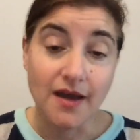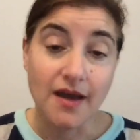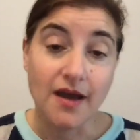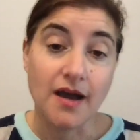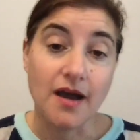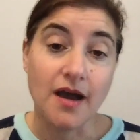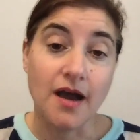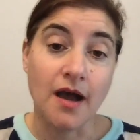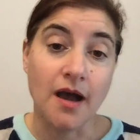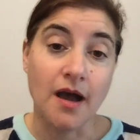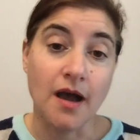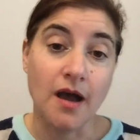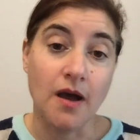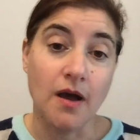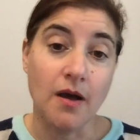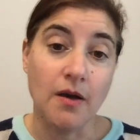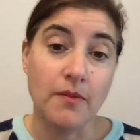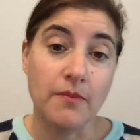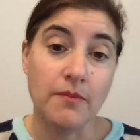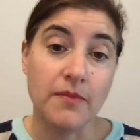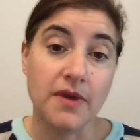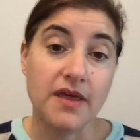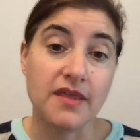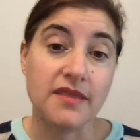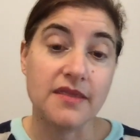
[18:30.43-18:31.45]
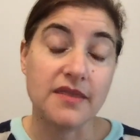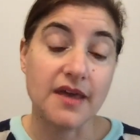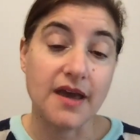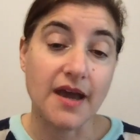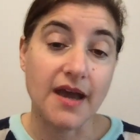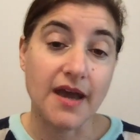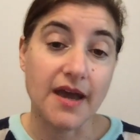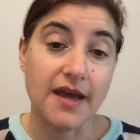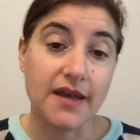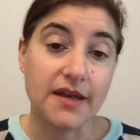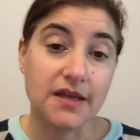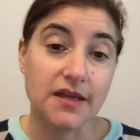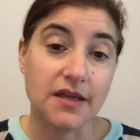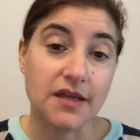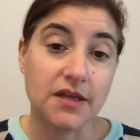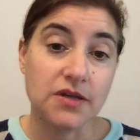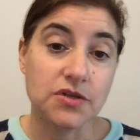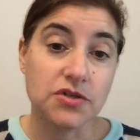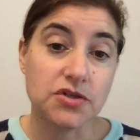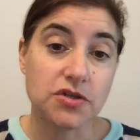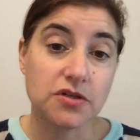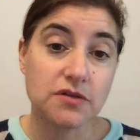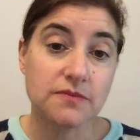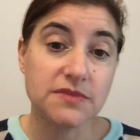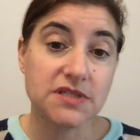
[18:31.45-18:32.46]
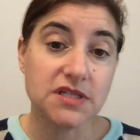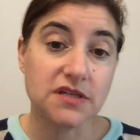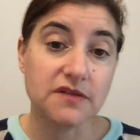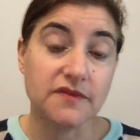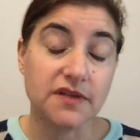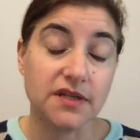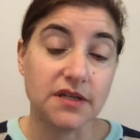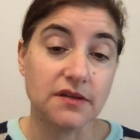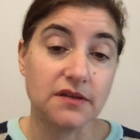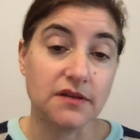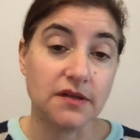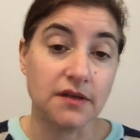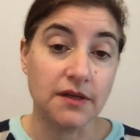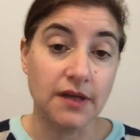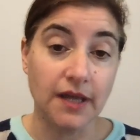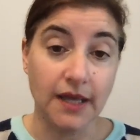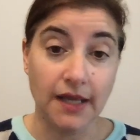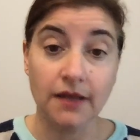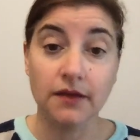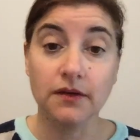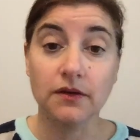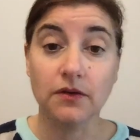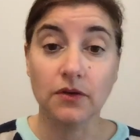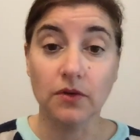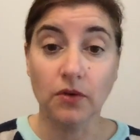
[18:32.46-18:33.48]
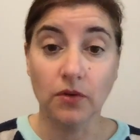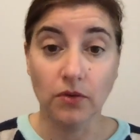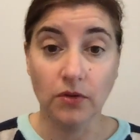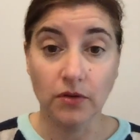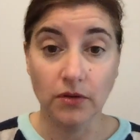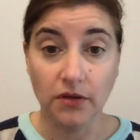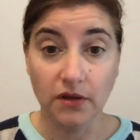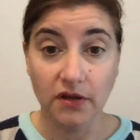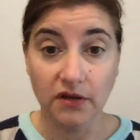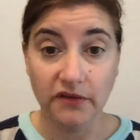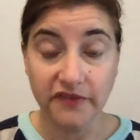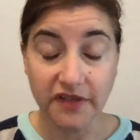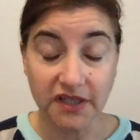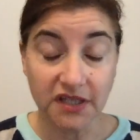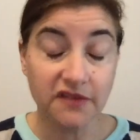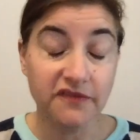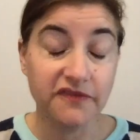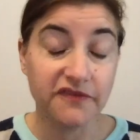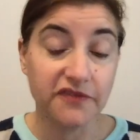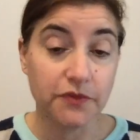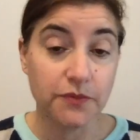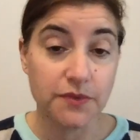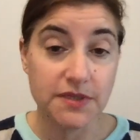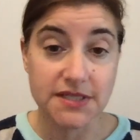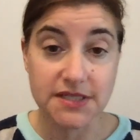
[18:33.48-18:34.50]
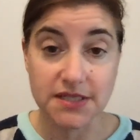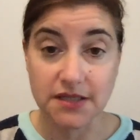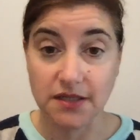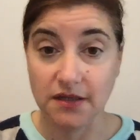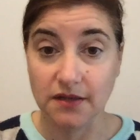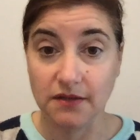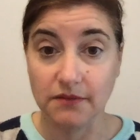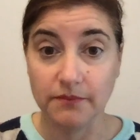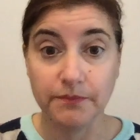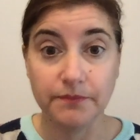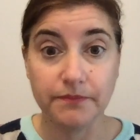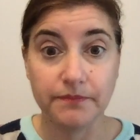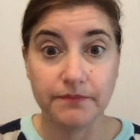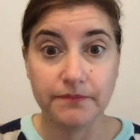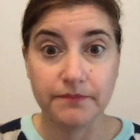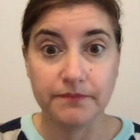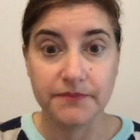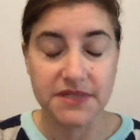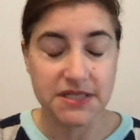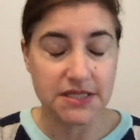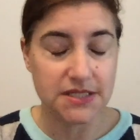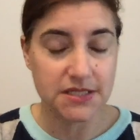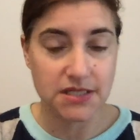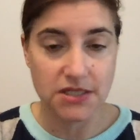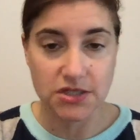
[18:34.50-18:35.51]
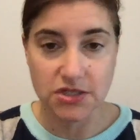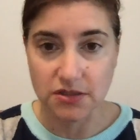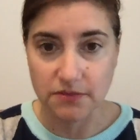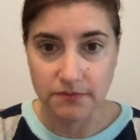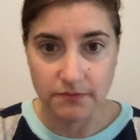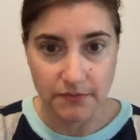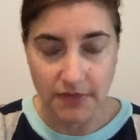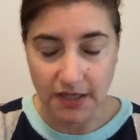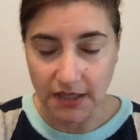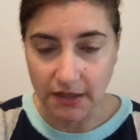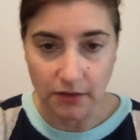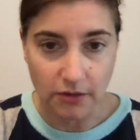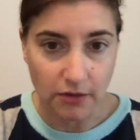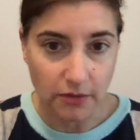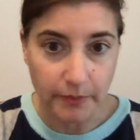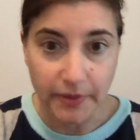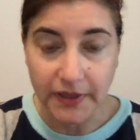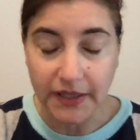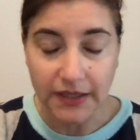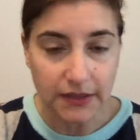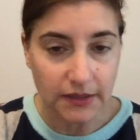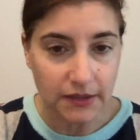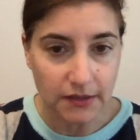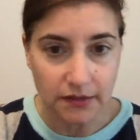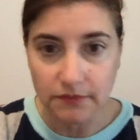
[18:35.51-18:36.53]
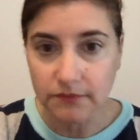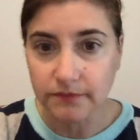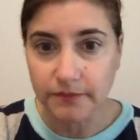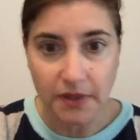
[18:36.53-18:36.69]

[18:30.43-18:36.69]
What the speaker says: that in terms of an end goal of influencing decision maker opinion,